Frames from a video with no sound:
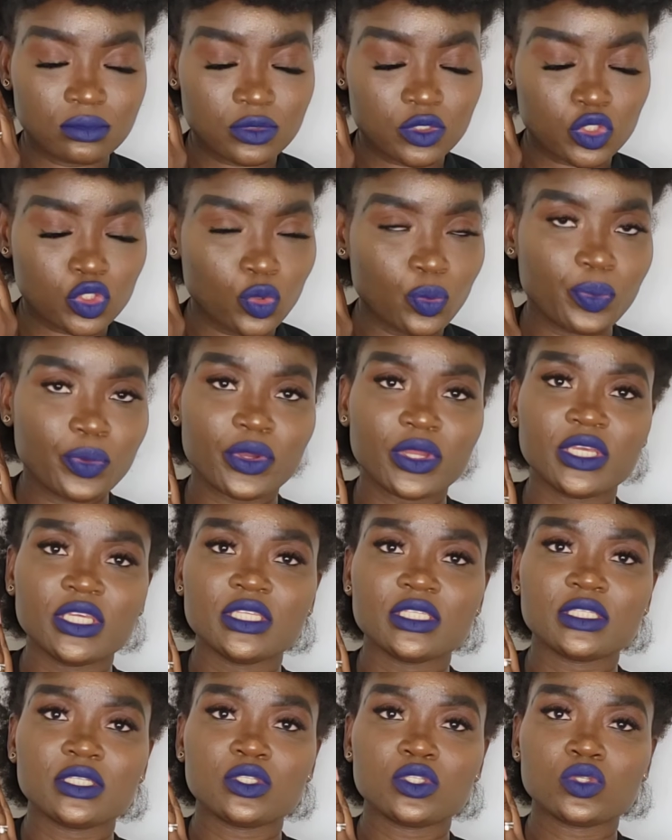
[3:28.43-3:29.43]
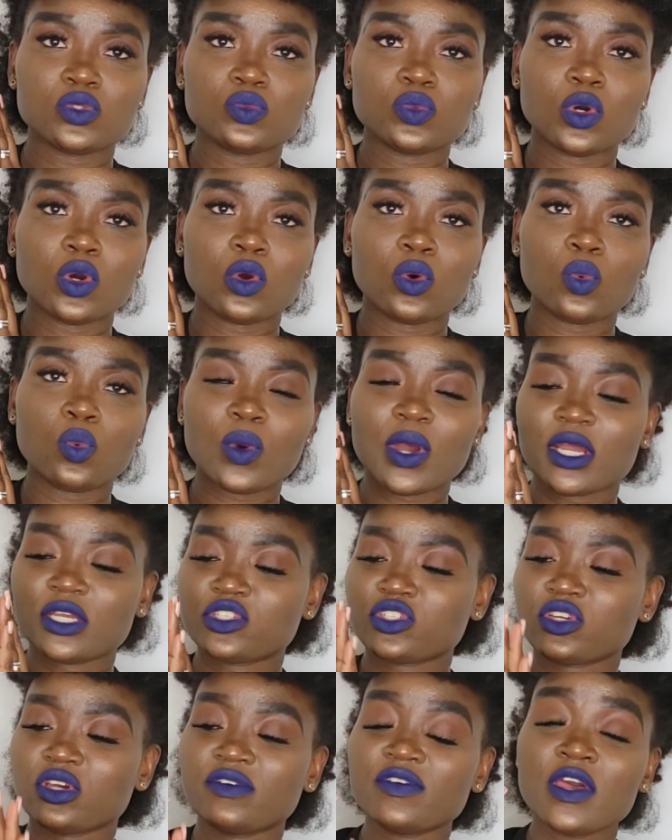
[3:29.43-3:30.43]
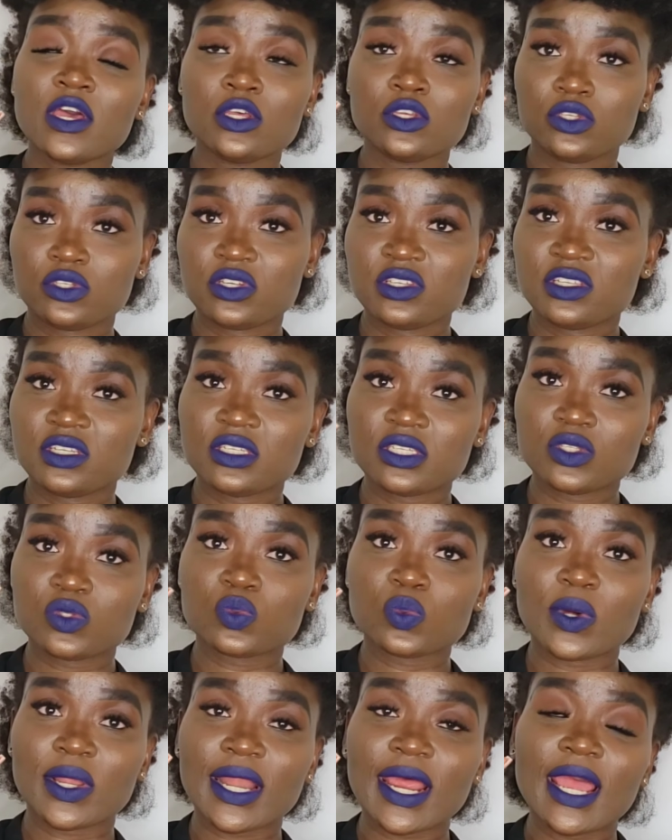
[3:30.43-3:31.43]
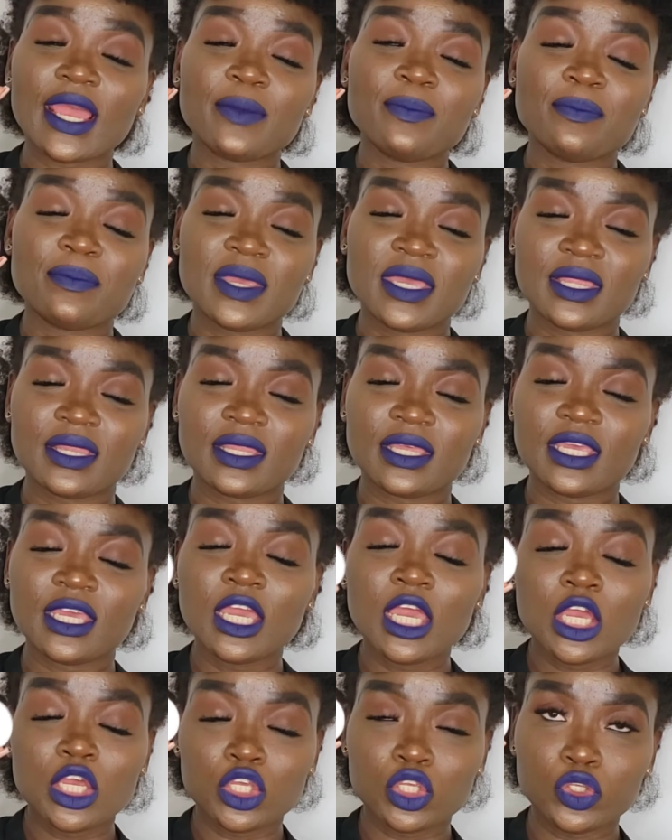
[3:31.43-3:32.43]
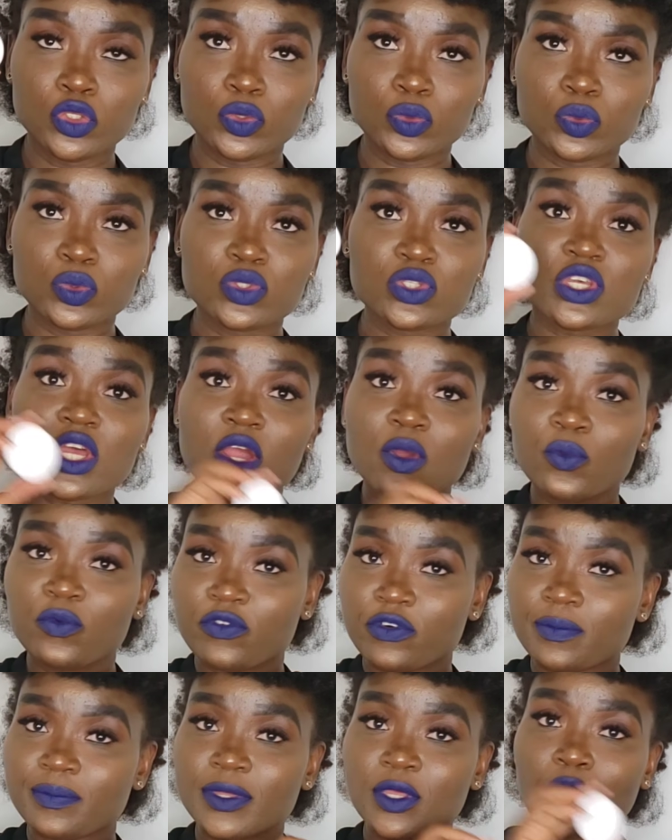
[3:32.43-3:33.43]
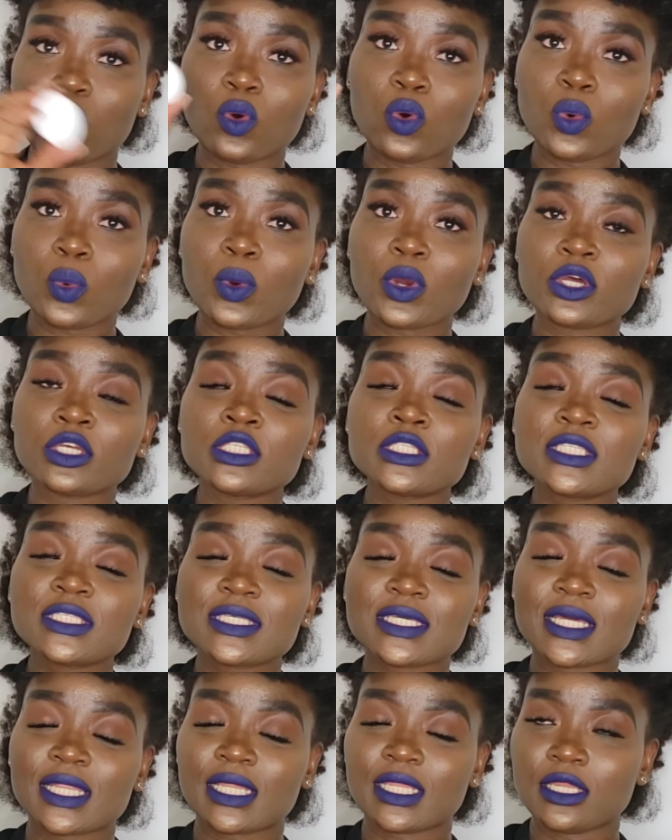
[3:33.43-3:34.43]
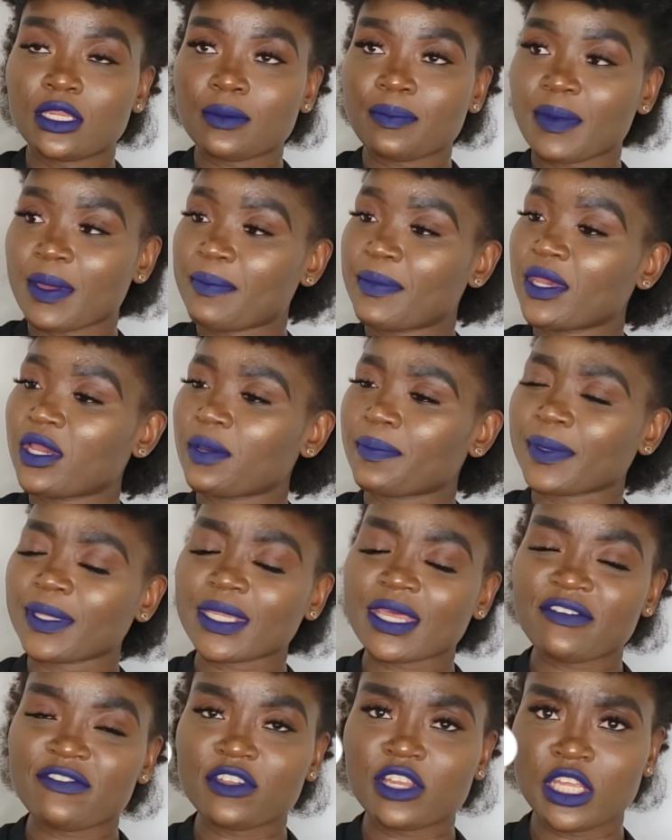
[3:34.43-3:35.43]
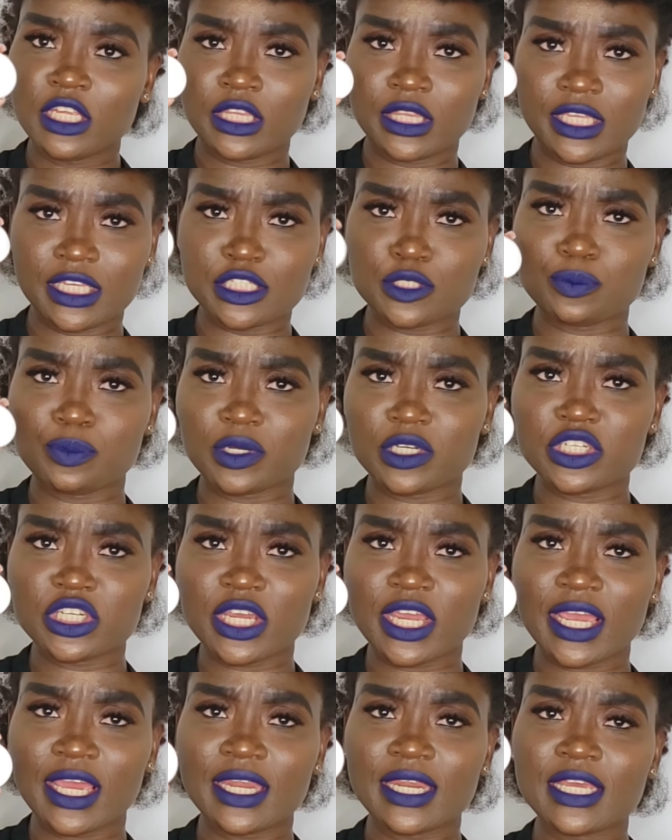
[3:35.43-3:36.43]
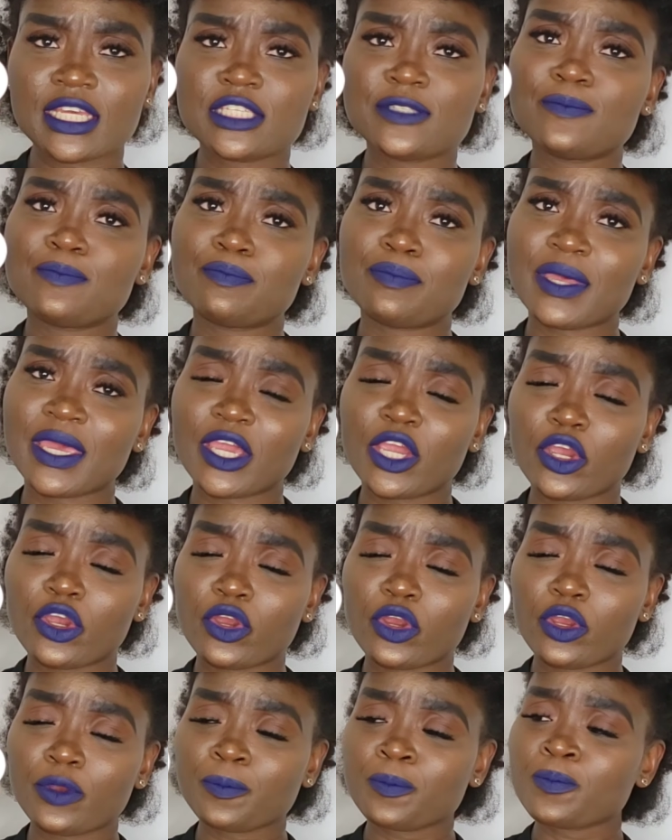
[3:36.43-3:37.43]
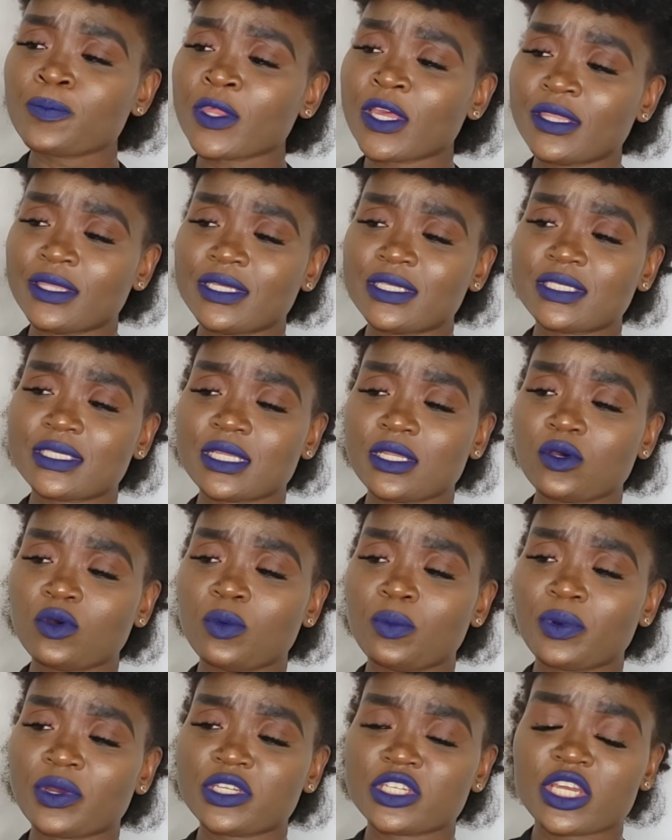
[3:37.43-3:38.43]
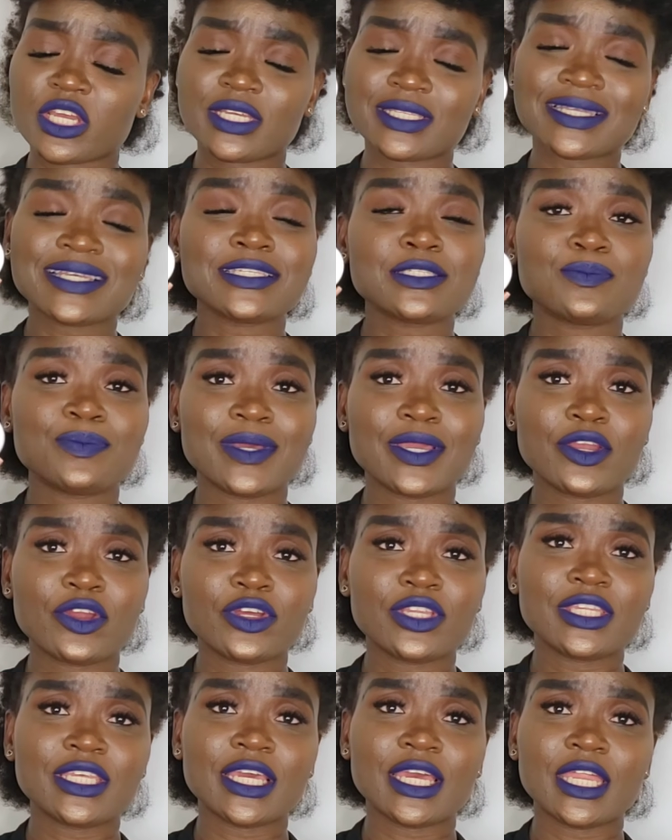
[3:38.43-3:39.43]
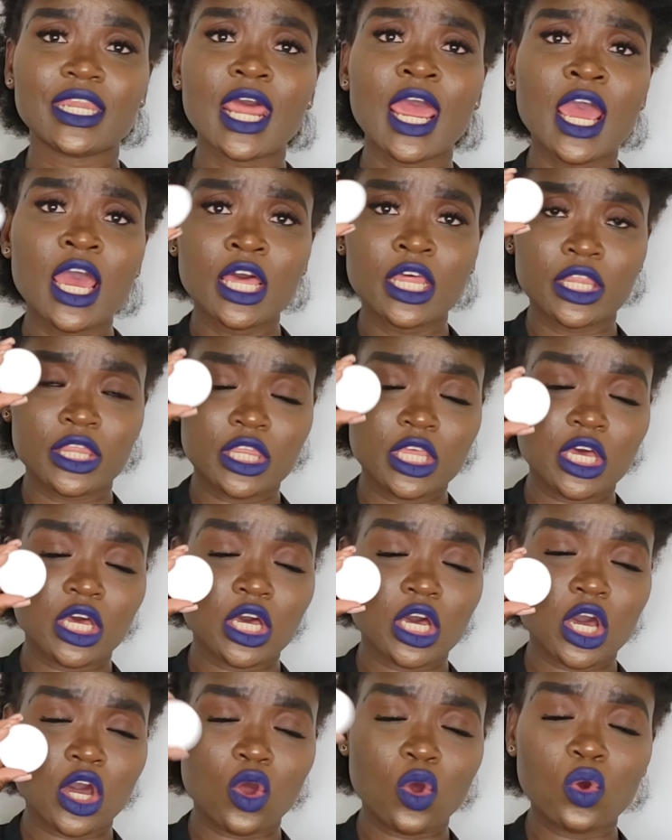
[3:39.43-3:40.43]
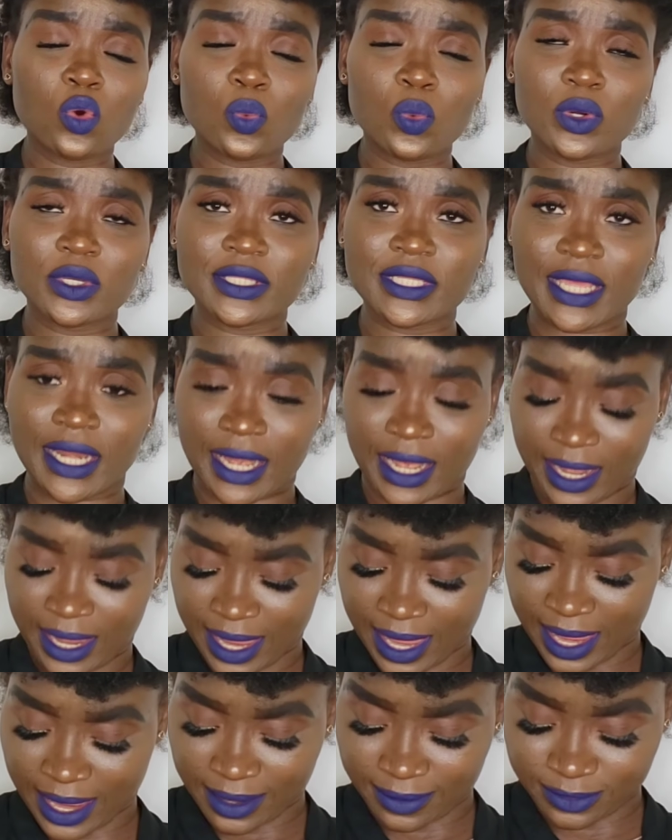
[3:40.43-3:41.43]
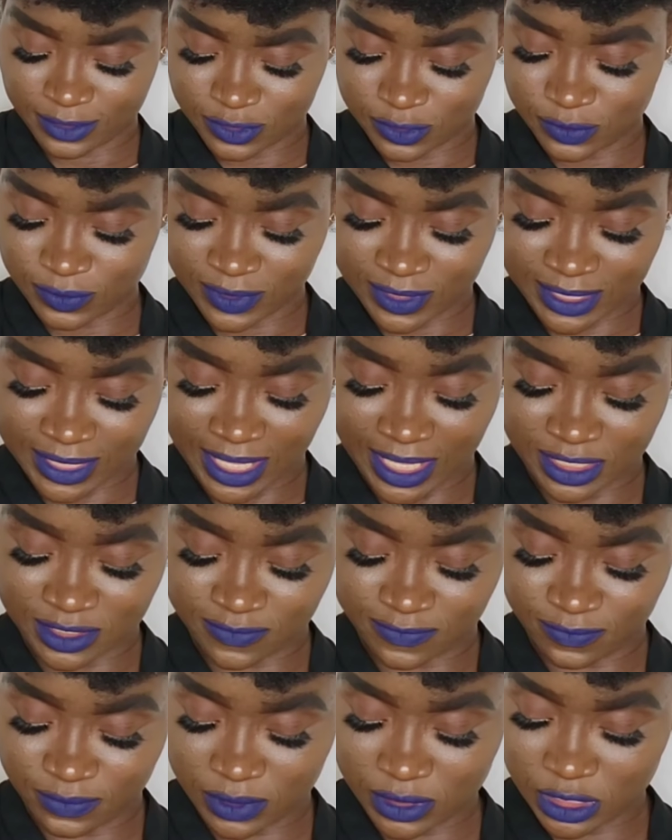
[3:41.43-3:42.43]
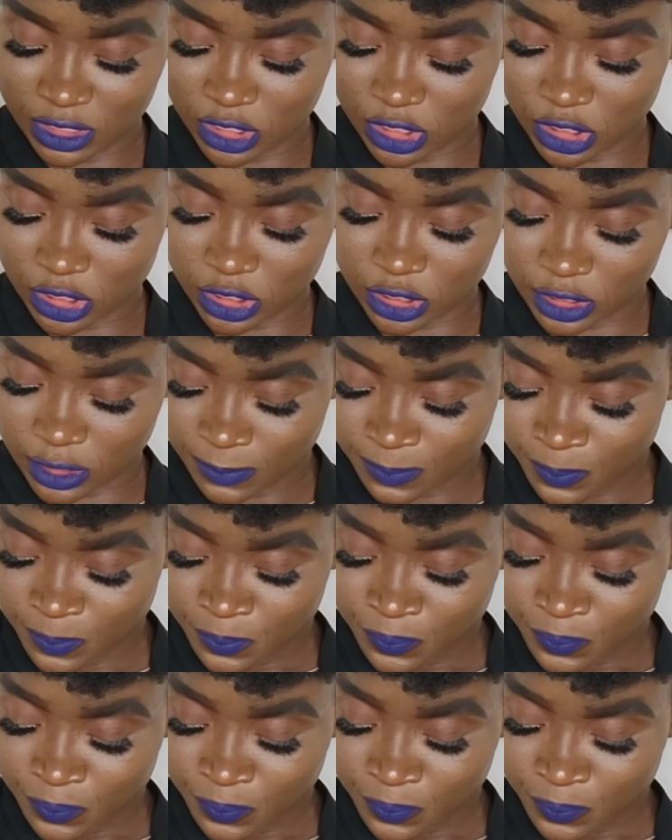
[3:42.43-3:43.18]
super easy to wash up, so this is what I mainly use from the old one to clean up my makeup. And I feel like this brush head is bigger, the silicone brush head is bigger than the old one that I have, so that's really good.